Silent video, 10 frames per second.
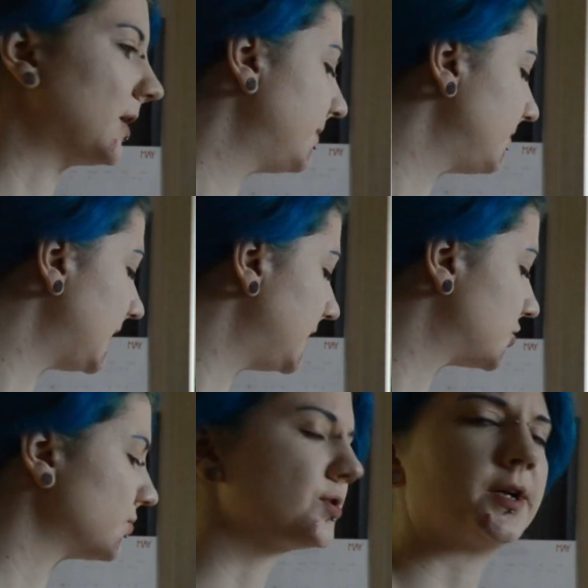I'll put my
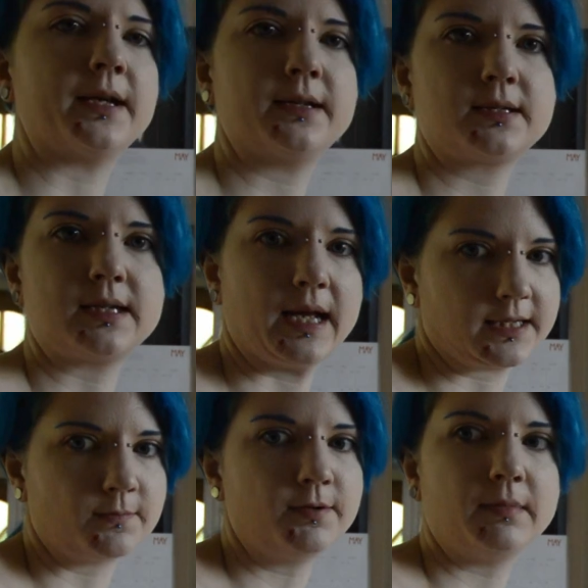initials on it.
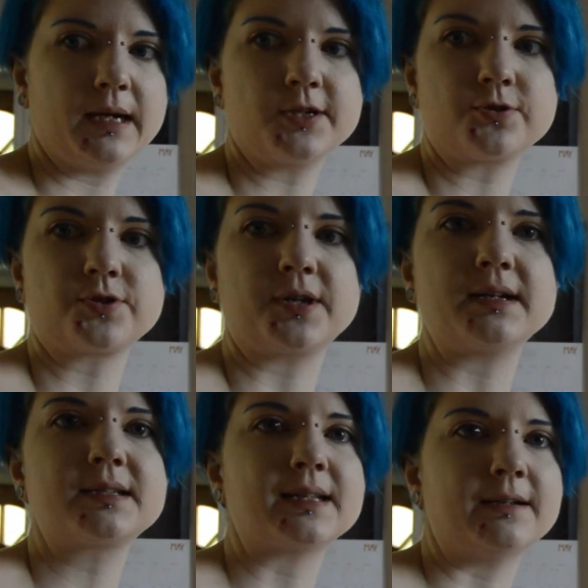Yes, I'll put my initials on
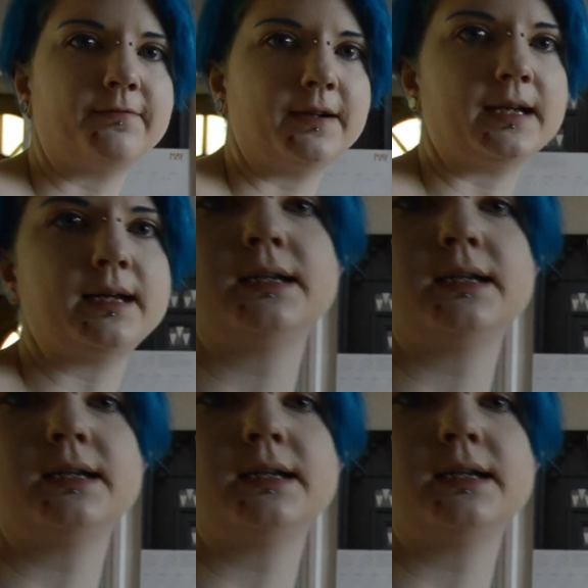it safely.